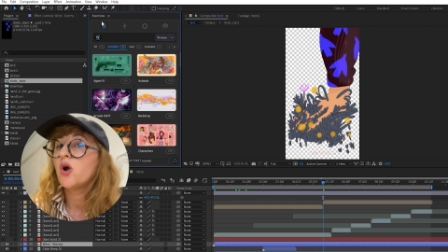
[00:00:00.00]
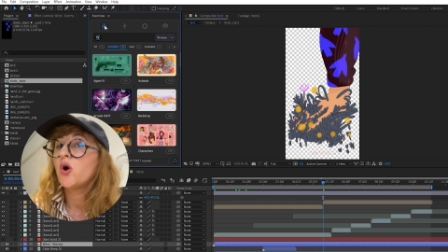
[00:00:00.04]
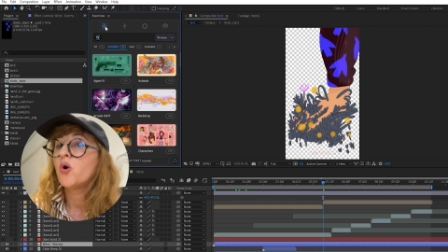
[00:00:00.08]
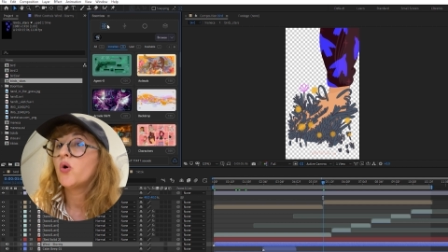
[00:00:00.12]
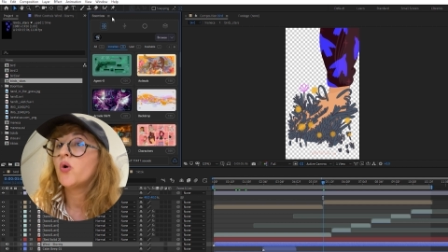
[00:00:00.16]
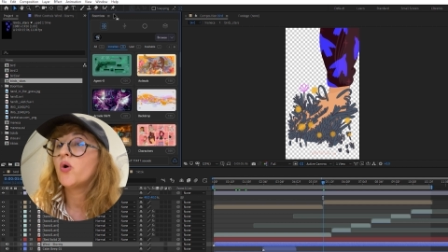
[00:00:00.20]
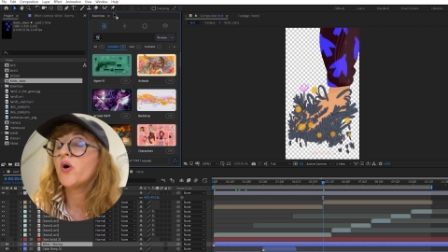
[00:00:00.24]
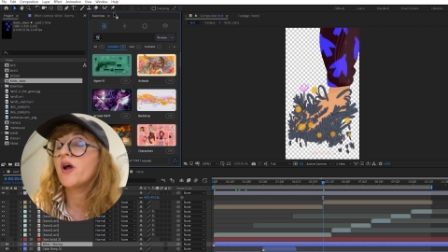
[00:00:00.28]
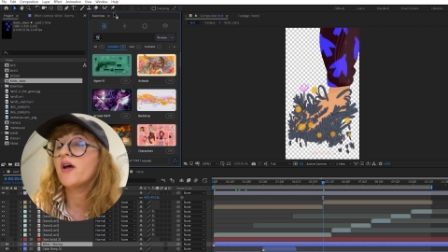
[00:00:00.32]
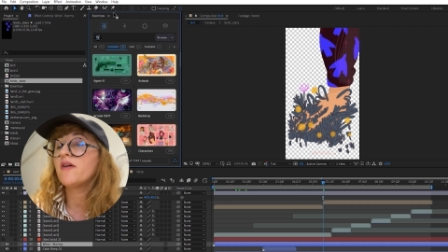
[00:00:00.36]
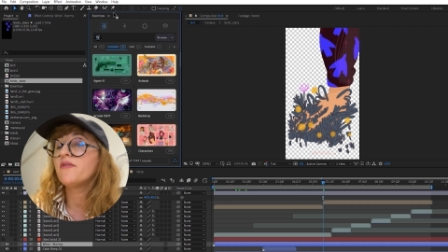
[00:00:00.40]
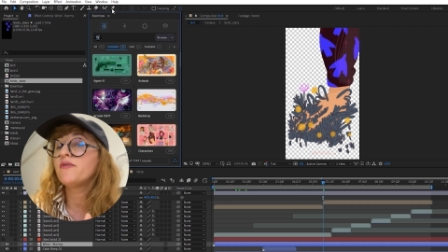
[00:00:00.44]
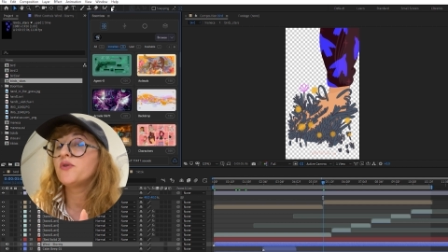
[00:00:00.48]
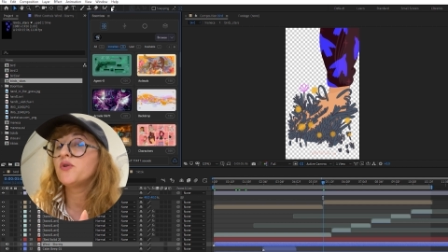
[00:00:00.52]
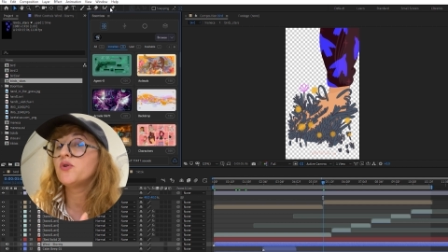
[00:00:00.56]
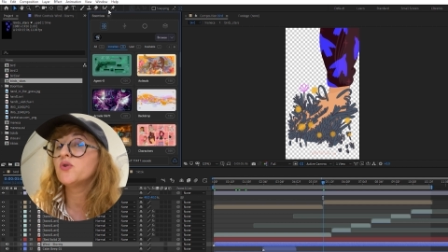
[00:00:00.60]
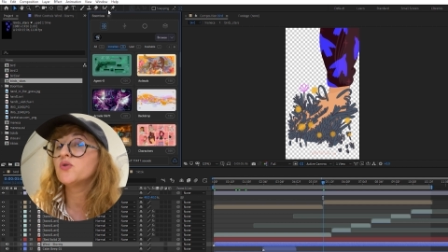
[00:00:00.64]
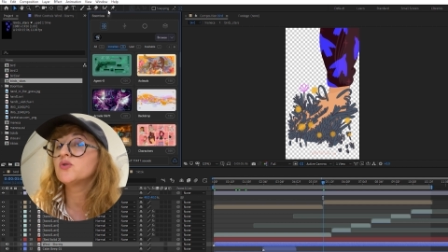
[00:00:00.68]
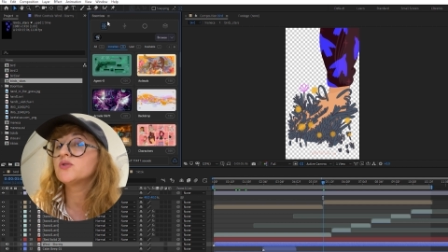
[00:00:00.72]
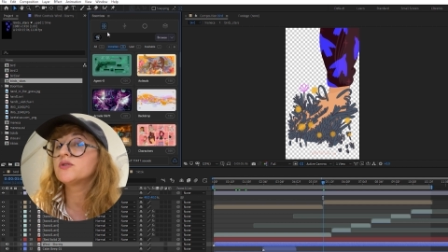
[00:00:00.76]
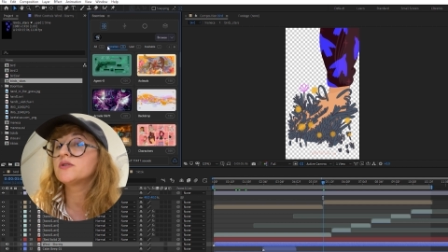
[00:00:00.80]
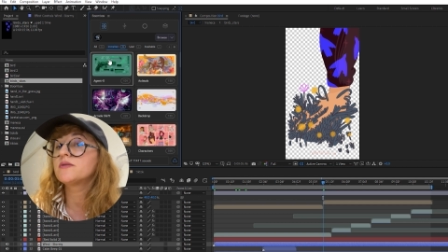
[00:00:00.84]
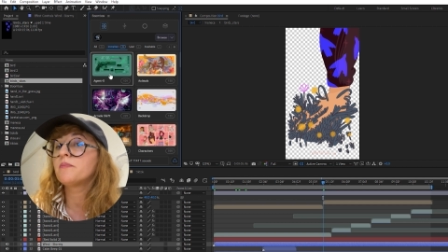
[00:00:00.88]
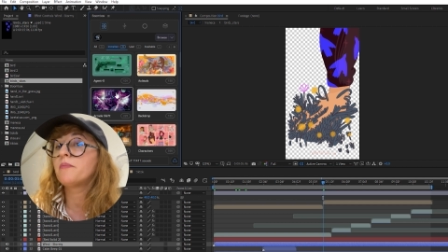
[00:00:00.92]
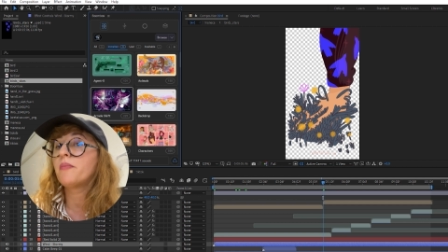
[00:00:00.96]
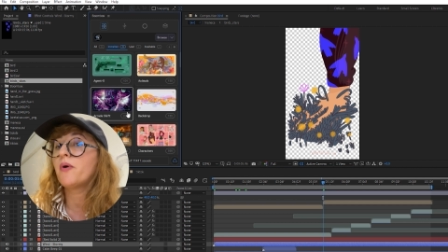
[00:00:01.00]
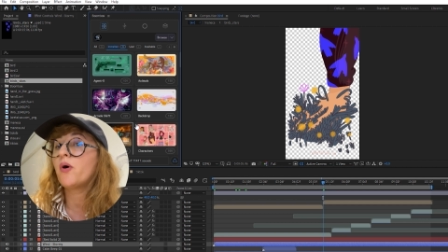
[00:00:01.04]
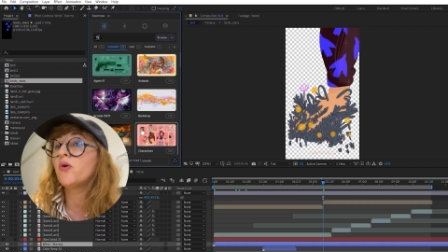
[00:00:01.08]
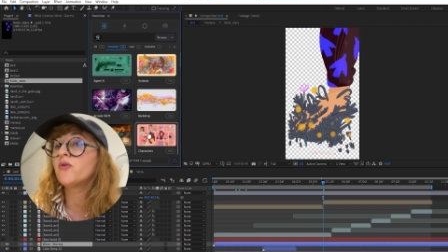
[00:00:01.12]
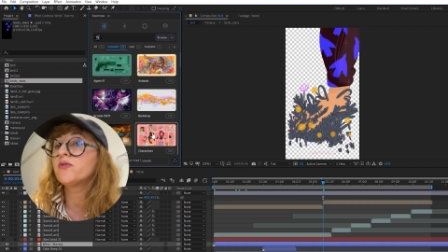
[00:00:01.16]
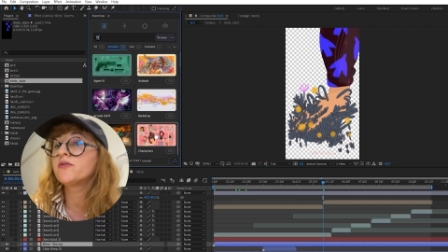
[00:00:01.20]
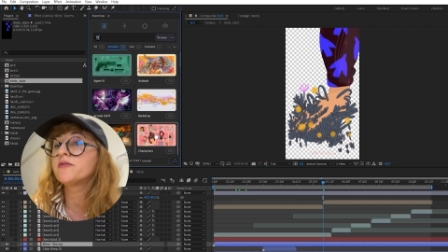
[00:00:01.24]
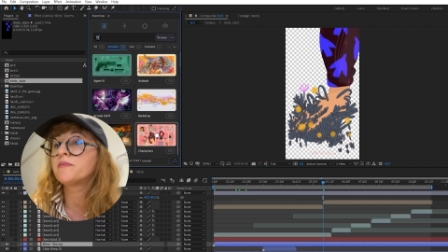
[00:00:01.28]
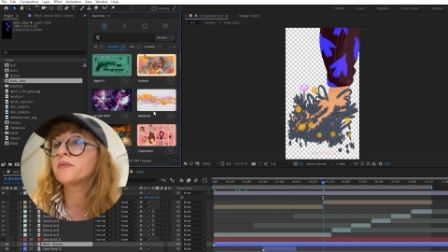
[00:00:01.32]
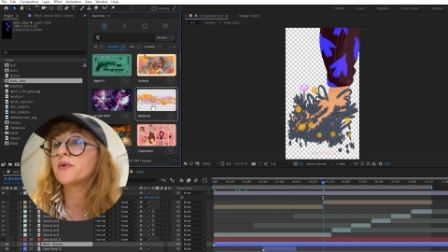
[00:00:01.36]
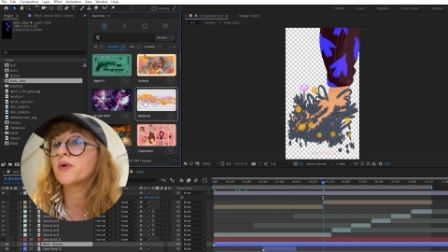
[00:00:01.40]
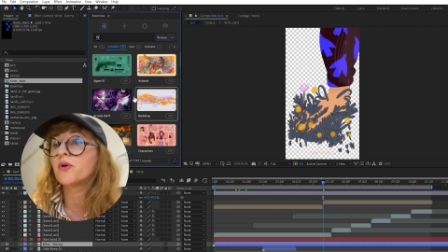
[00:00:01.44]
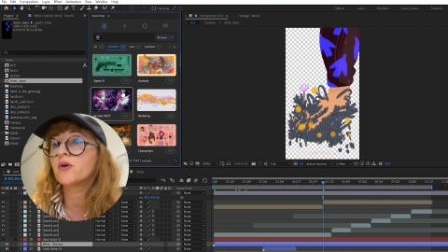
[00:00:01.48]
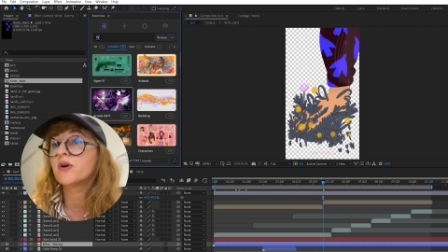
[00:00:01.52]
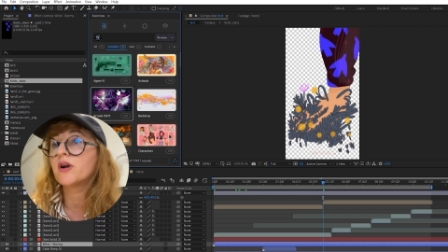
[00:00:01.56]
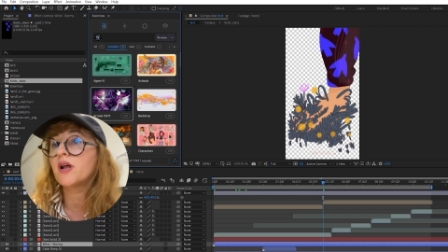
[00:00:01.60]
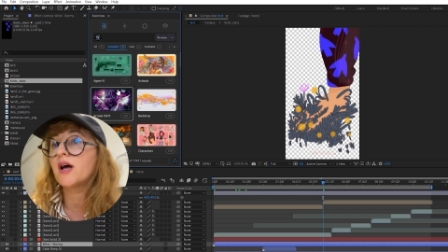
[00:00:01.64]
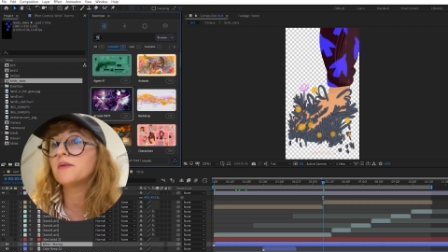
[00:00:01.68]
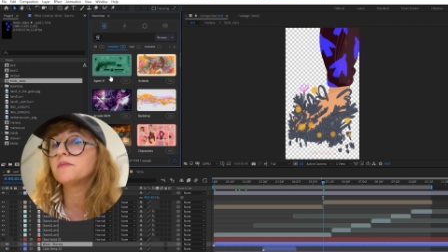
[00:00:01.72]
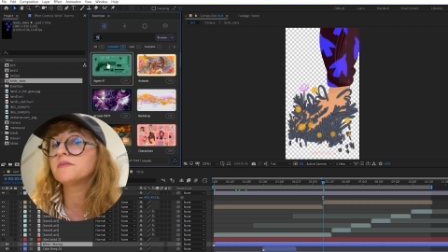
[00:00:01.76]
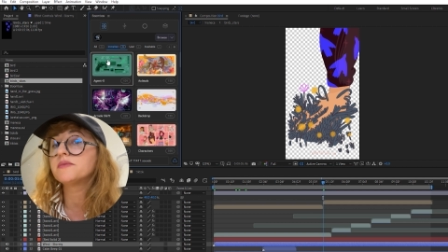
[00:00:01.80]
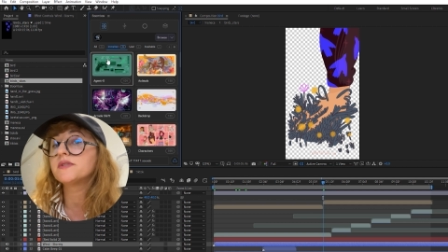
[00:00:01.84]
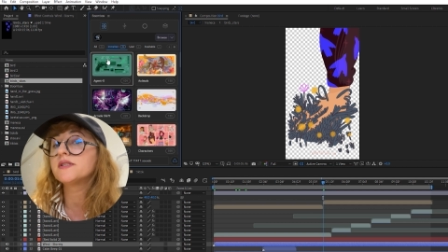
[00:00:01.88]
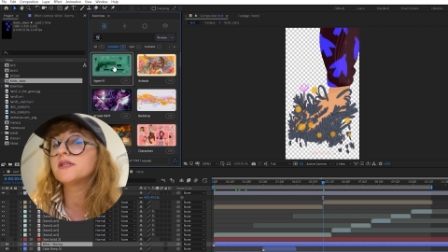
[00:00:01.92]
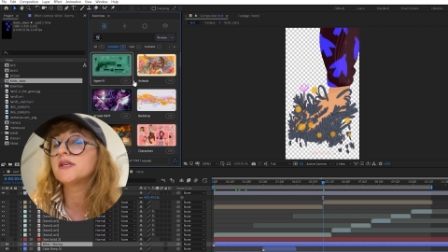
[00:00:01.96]
who have used both
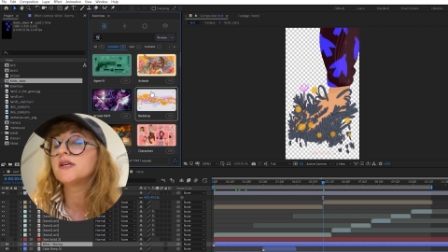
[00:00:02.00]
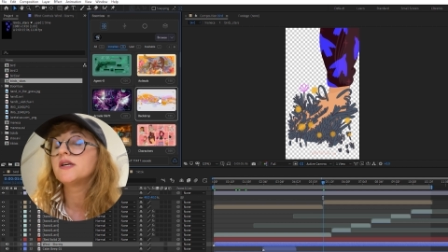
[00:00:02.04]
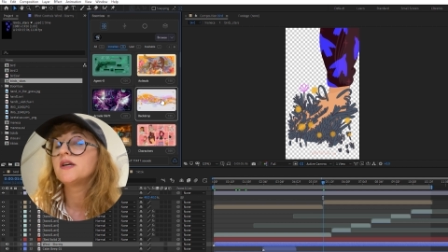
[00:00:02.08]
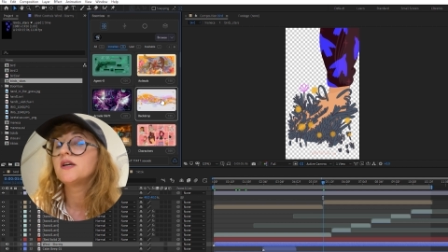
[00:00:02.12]
programs